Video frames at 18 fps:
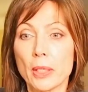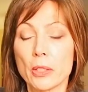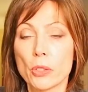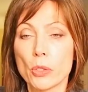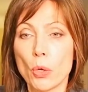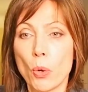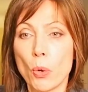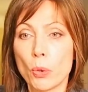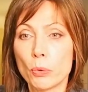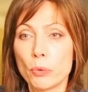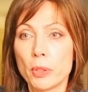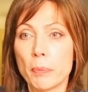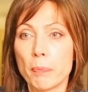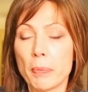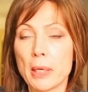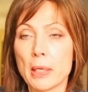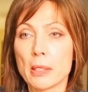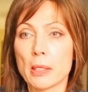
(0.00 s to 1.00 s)
It all
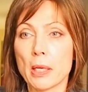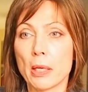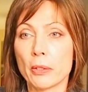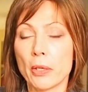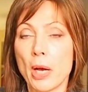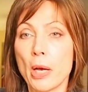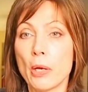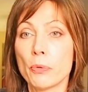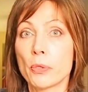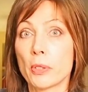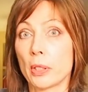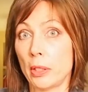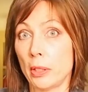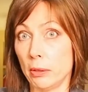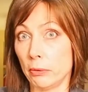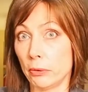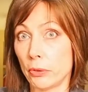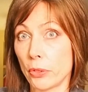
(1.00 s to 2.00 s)
depends on how
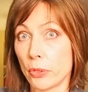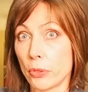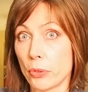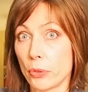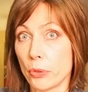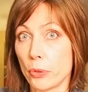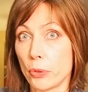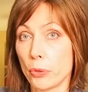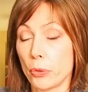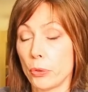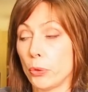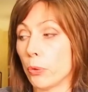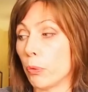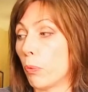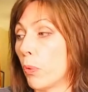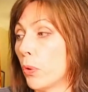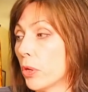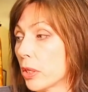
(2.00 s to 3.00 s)
skilled
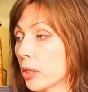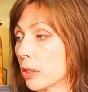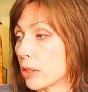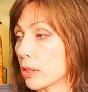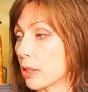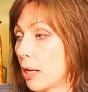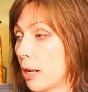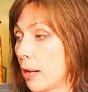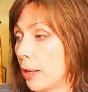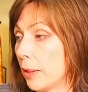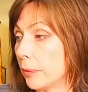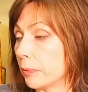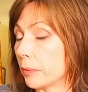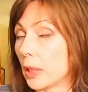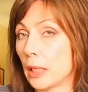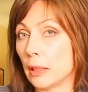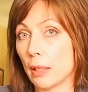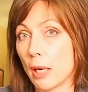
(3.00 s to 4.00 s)
your workers are
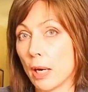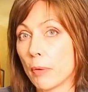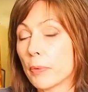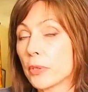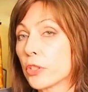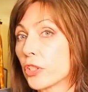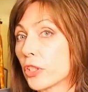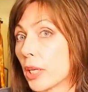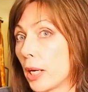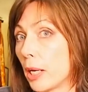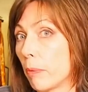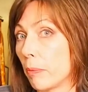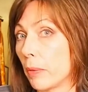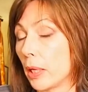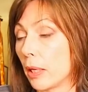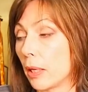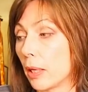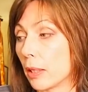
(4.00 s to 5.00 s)
and how much
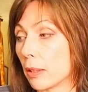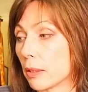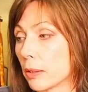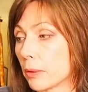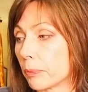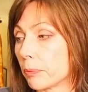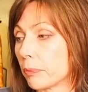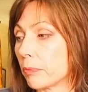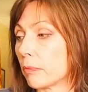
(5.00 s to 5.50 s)
time they get.